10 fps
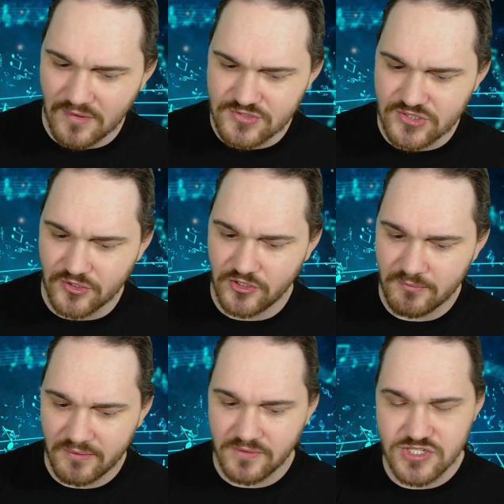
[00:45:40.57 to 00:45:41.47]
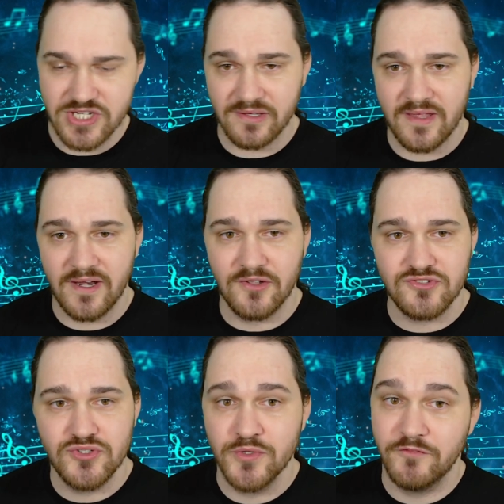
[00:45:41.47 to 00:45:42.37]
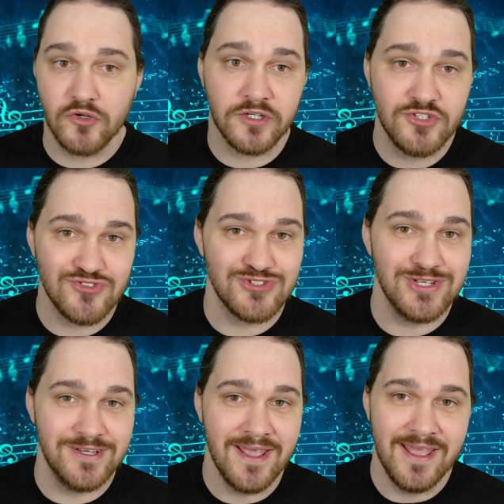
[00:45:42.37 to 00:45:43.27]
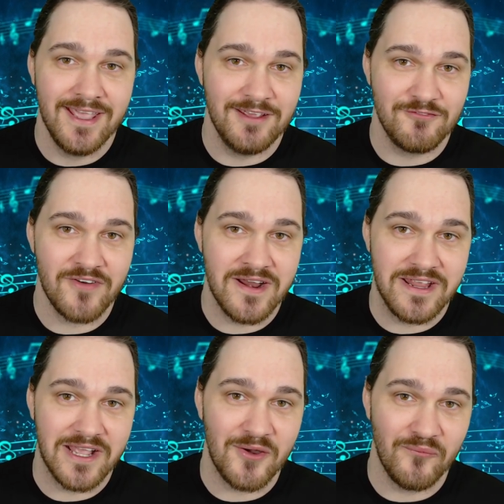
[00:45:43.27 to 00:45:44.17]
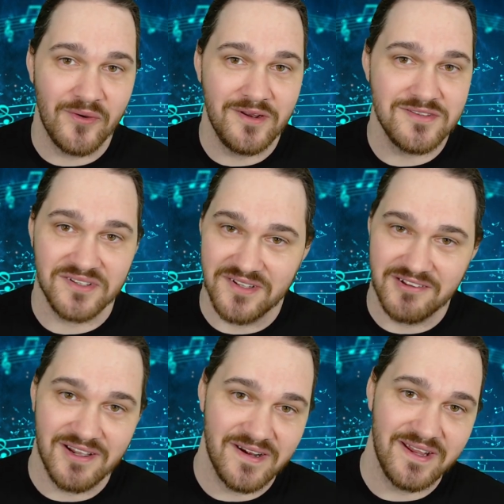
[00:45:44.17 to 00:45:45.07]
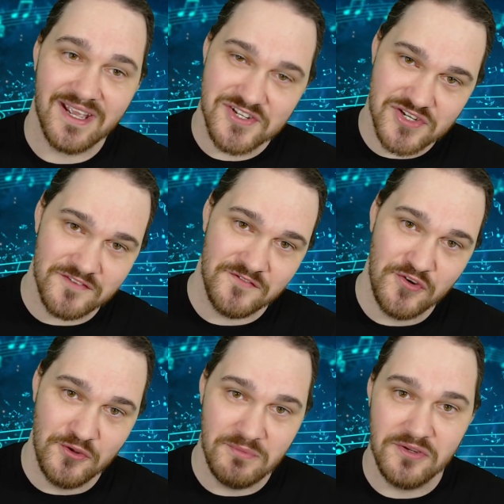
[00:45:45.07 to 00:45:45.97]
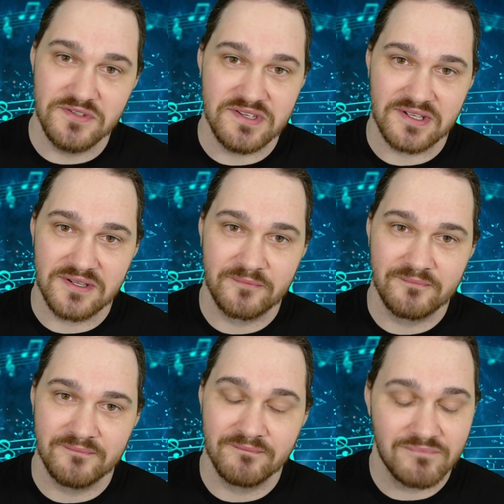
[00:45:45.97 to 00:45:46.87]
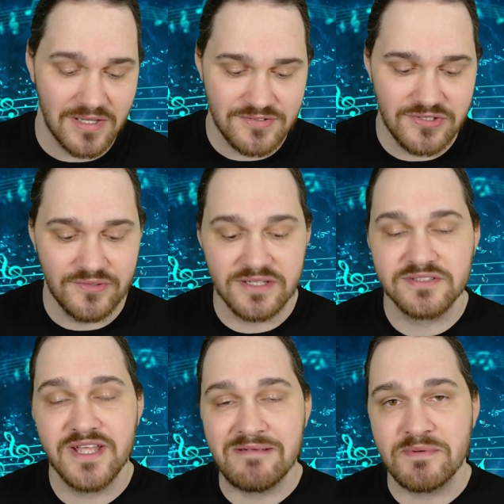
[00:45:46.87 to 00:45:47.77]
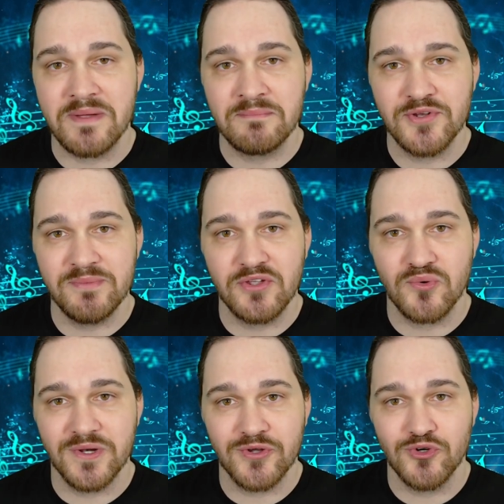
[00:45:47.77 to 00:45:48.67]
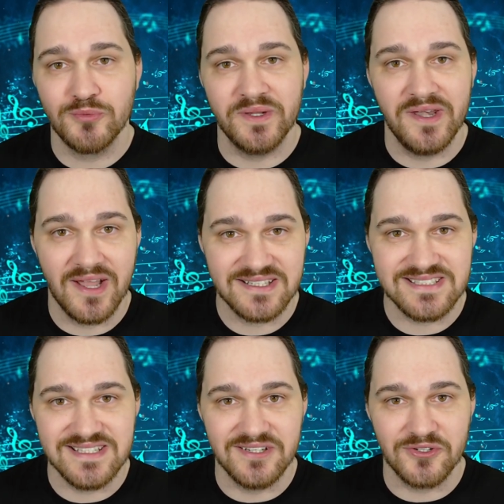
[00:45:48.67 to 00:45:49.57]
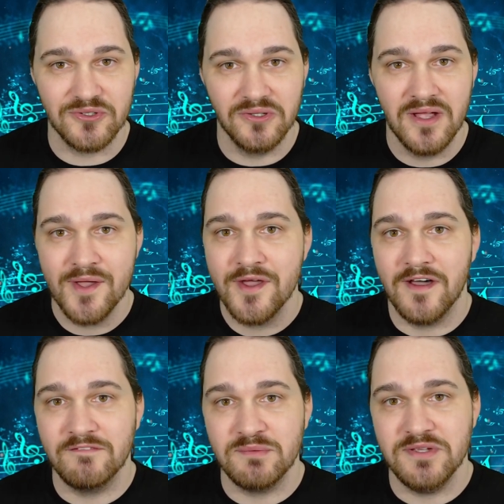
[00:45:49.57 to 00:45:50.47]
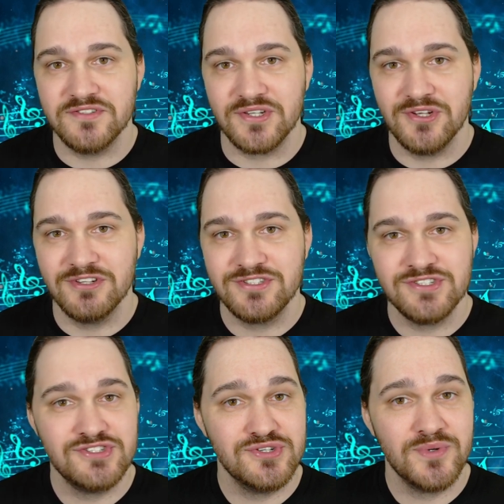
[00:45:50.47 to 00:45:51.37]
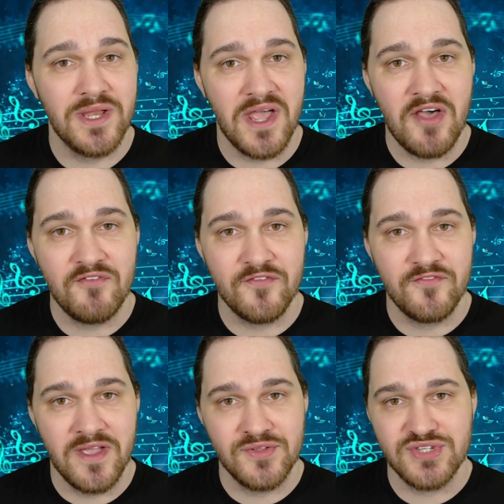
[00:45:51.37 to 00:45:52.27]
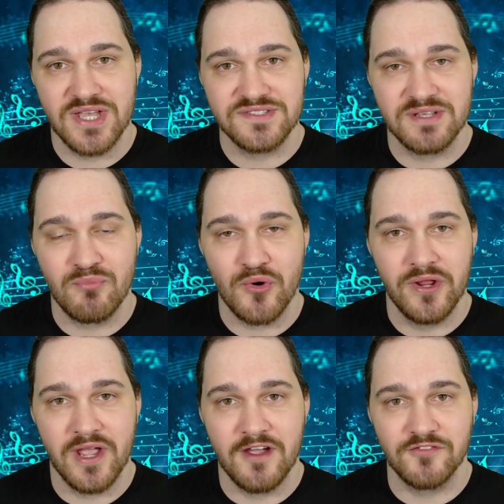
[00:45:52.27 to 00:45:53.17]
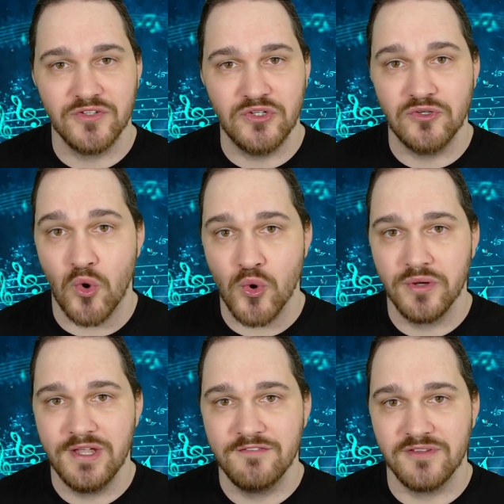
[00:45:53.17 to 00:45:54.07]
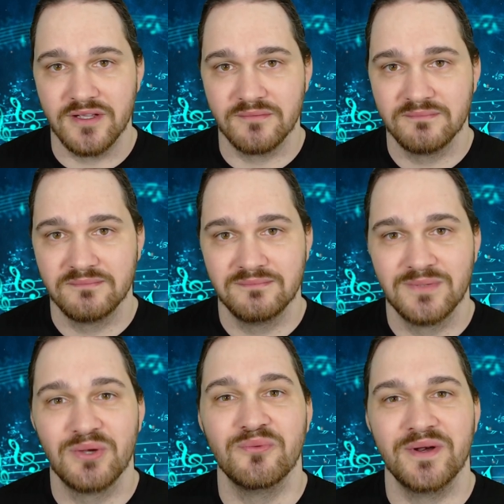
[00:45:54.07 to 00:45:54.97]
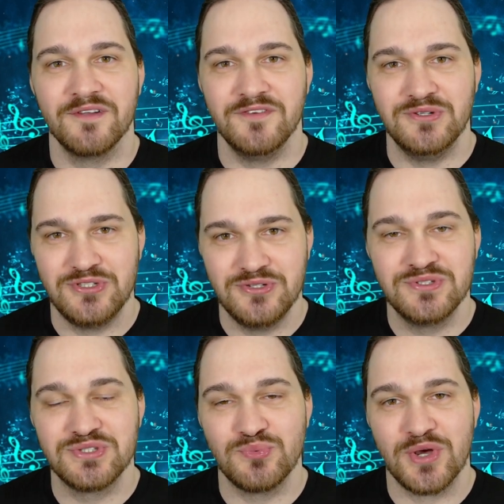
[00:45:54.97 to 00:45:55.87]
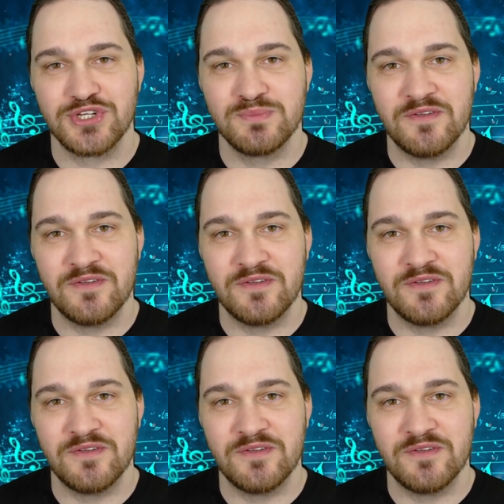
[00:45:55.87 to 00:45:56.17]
So you might want to check that out too if you're interested in finding out what is on the cutting edge of new music. Till next time, remember to be critical but not cynical of the music you listen to and have a fantastic morning, afternoon, or evening whenever you choose to watch